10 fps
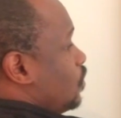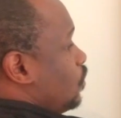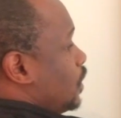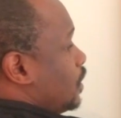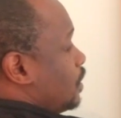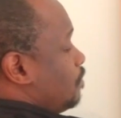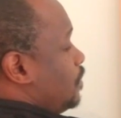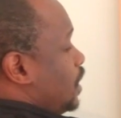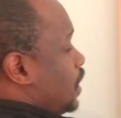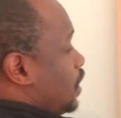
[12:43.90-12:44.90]
will
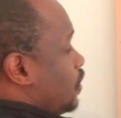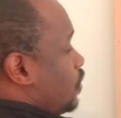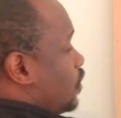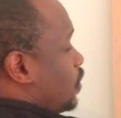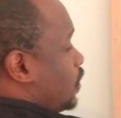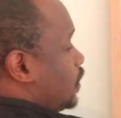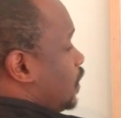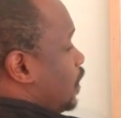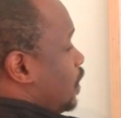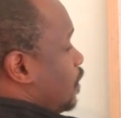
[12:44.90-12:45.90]
be
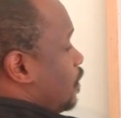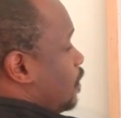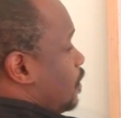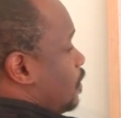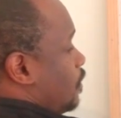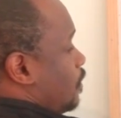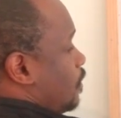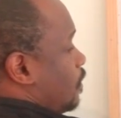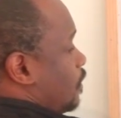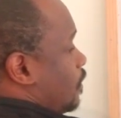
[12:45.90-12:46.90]

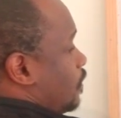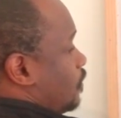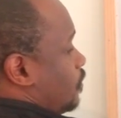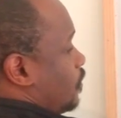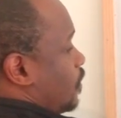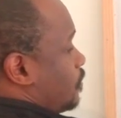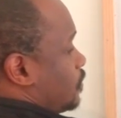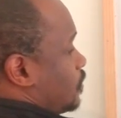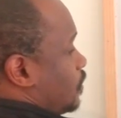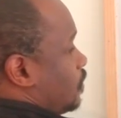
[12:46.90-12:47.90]

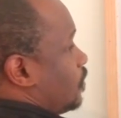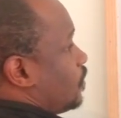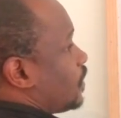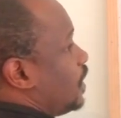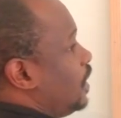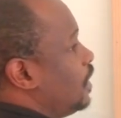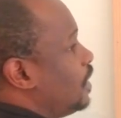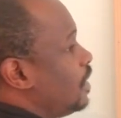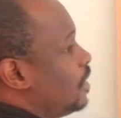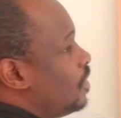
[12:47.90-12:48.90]
30,000. Okay.
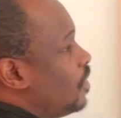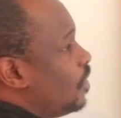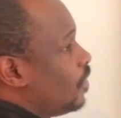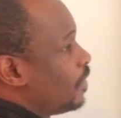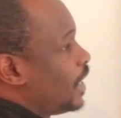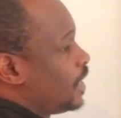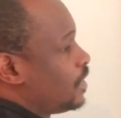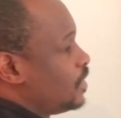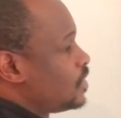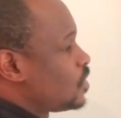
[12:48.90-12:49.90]
All right.
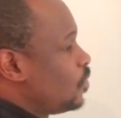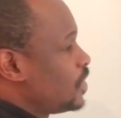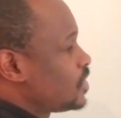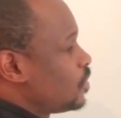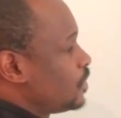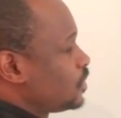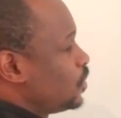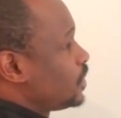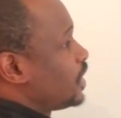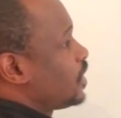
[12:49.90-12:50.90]
So what's our
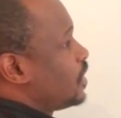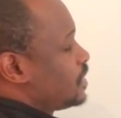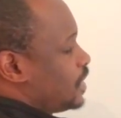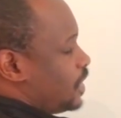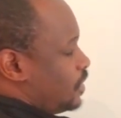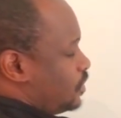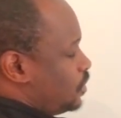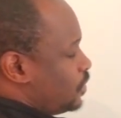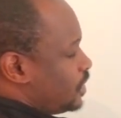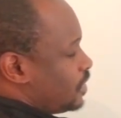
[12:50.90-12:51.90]
total cost here?
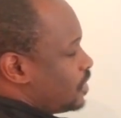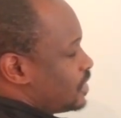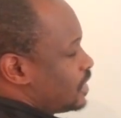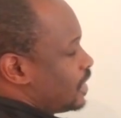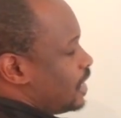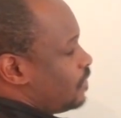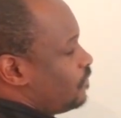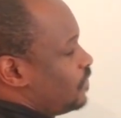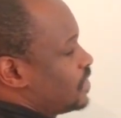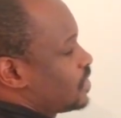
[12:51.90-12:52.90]
Total cost again,
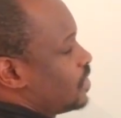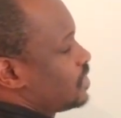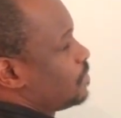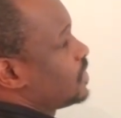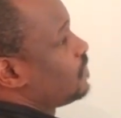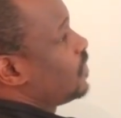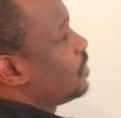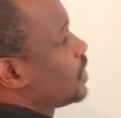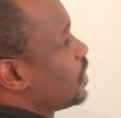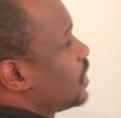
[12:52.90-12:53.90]
fixed cost plus
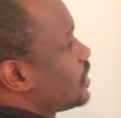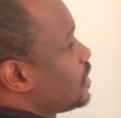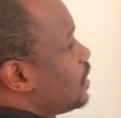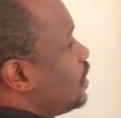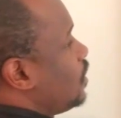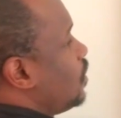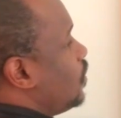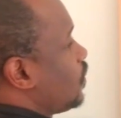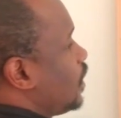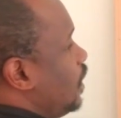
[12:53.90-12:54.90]
variable cost.
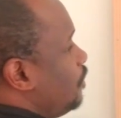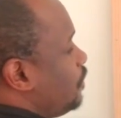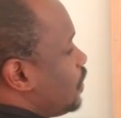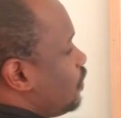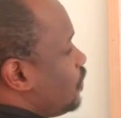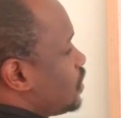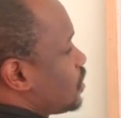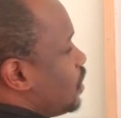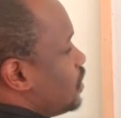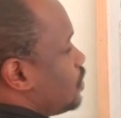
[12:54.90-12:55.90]
Okay,
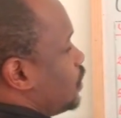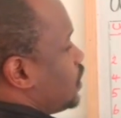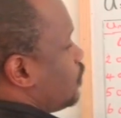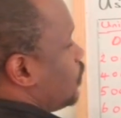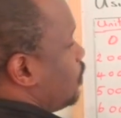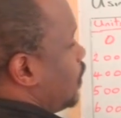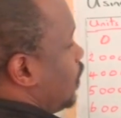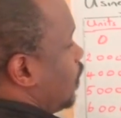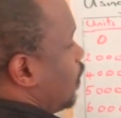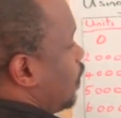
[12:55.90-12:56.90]
fixed cost, which would
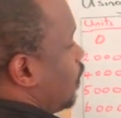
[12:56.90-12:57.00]
be